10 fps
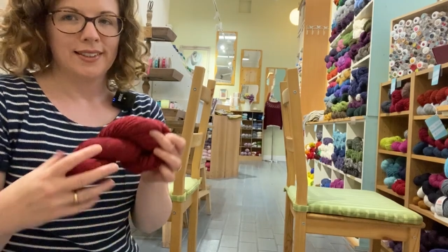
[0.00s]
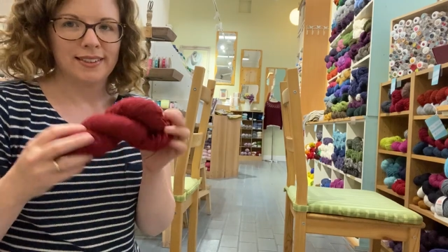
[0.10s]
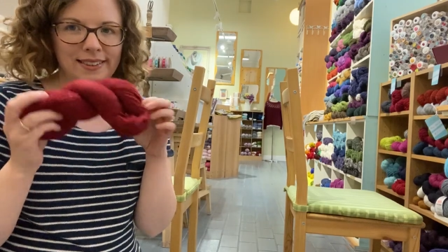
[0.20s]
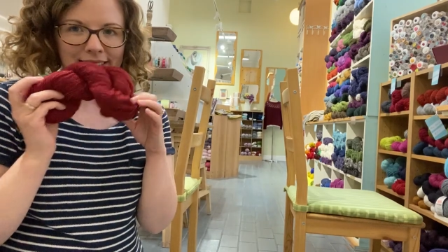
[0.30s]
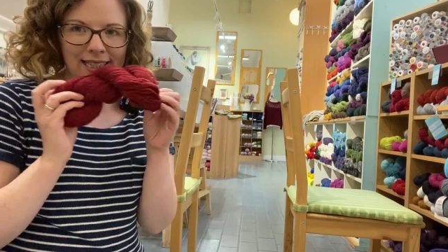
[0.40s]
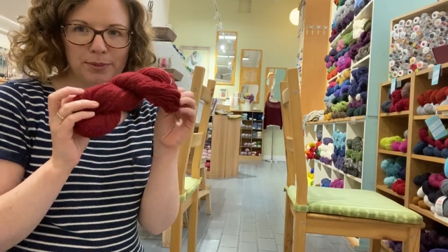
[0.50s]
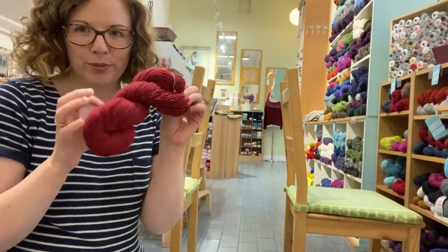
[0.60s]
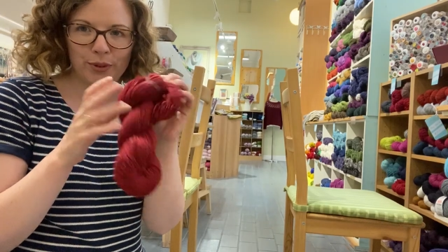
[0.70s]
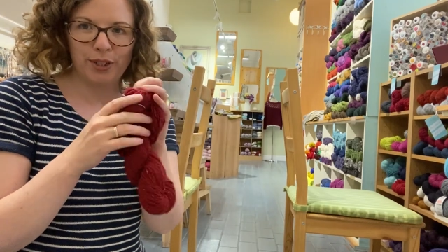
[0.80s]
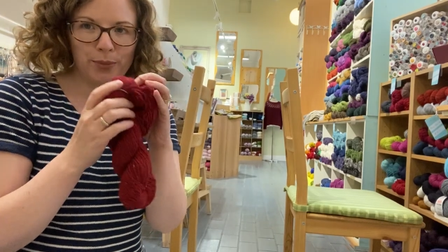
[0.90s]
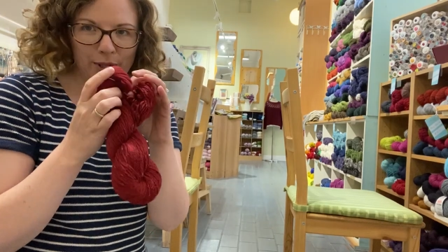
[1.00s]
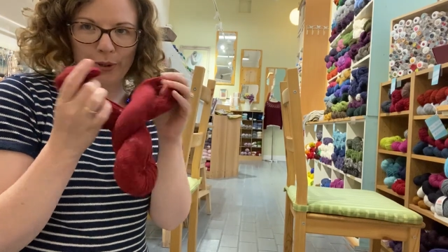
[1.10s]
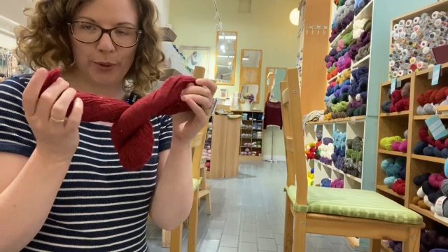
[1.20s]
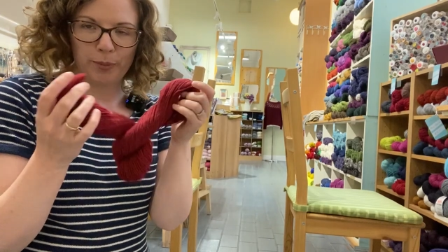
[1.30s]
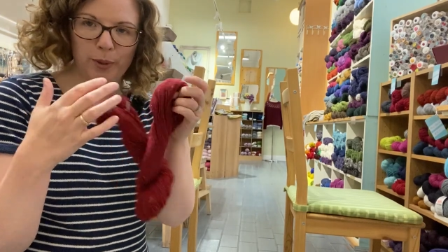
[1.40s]
So as before, you want to
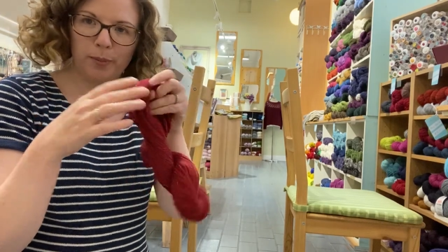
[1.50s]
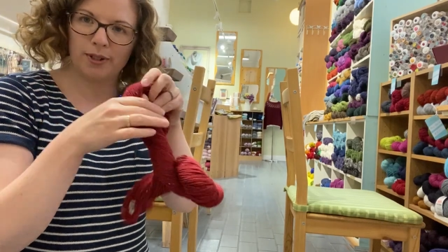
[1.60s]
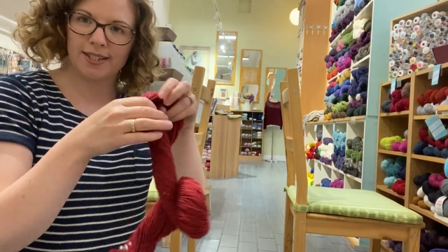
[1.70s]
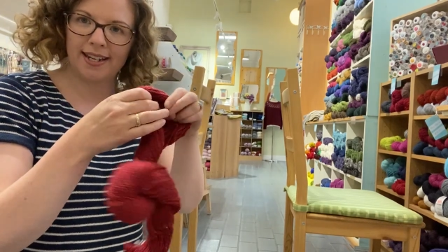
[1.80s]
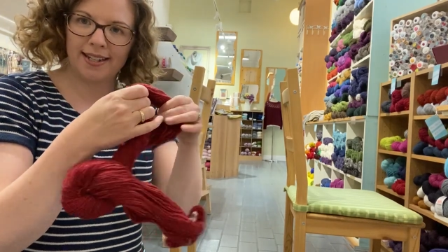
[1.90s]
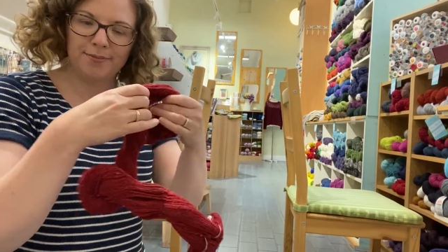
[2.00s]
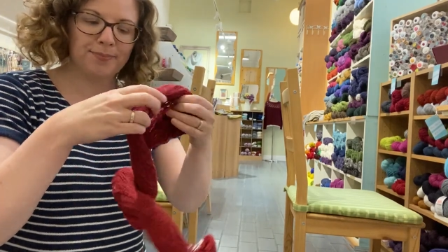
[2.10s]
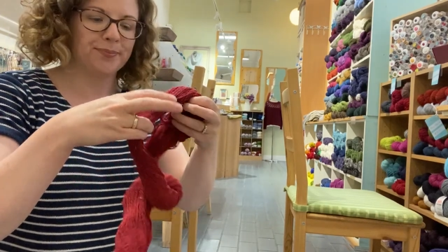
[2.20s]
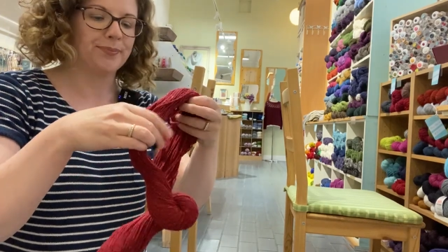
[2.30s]
open up your skein.